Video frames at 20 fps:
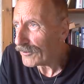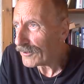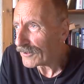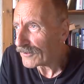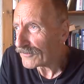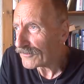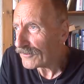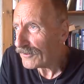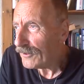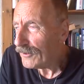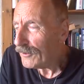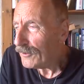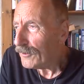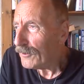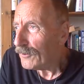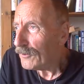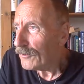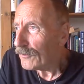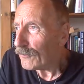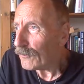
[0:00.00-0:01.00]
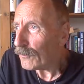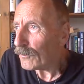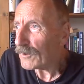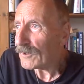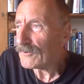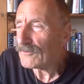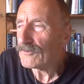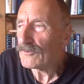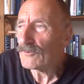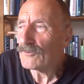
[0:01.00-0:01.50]
this
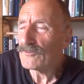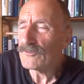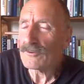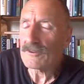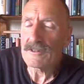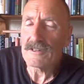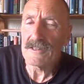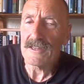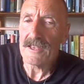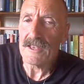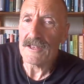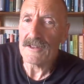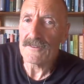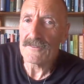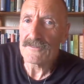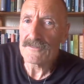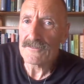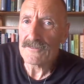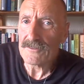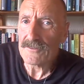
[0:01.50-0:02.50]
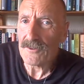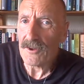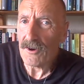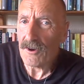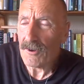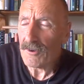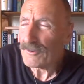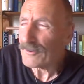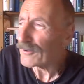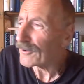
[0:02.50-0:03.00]
which should lead to the
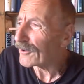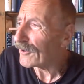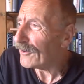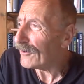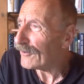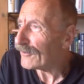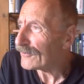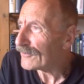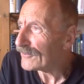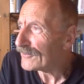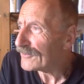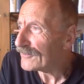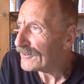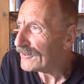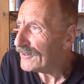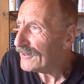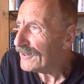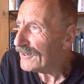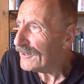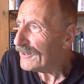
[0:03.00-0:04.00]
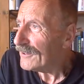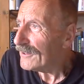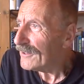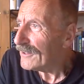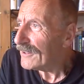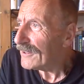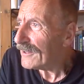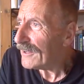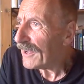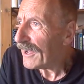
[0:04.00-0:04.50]
Holocaust.
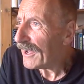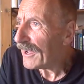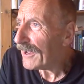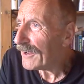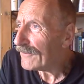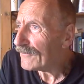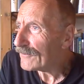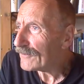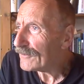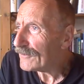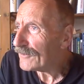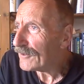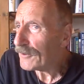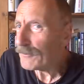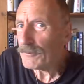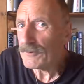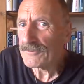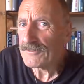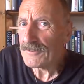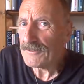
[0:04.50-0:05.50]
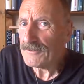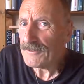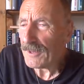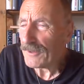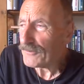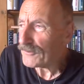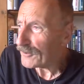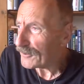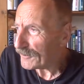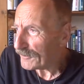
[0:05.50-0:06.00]
And there was
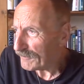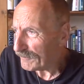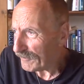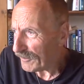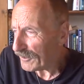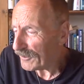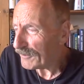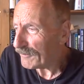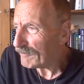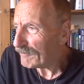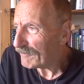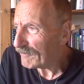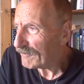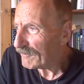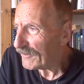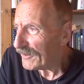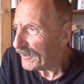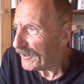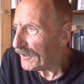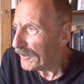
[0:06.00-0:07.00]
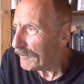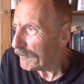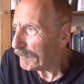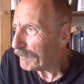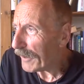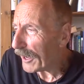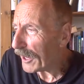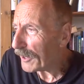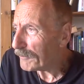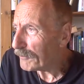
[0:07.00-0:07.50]
another
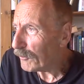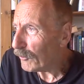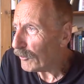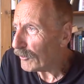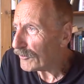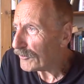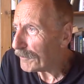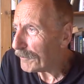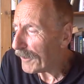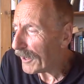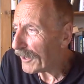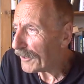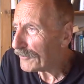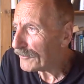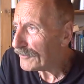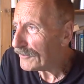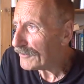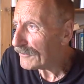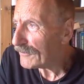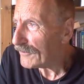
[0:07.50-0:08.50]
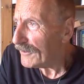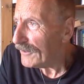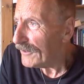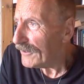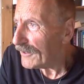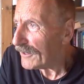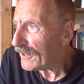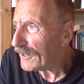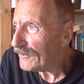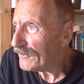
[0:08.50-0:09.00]
bad point about it,
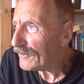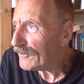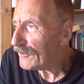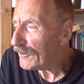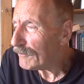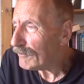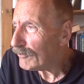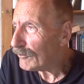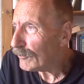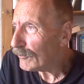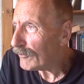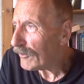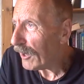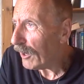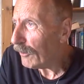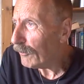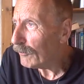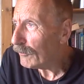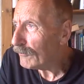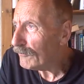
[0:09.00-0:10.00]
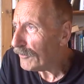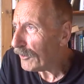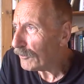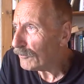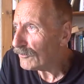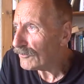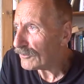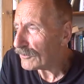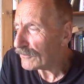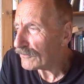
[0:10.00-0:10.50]
in that it brought the whole
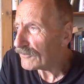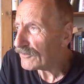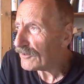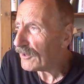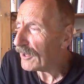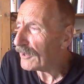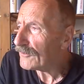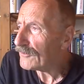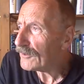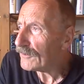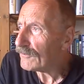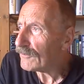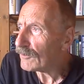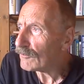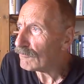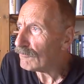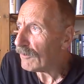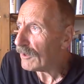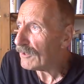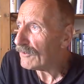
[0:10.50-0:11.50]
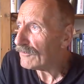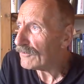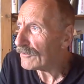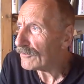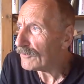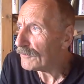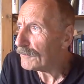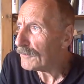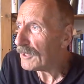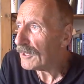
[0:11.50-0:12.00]
notion of scientific
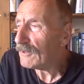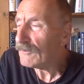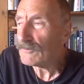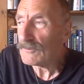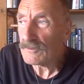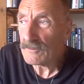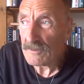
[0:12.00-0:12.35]
racism into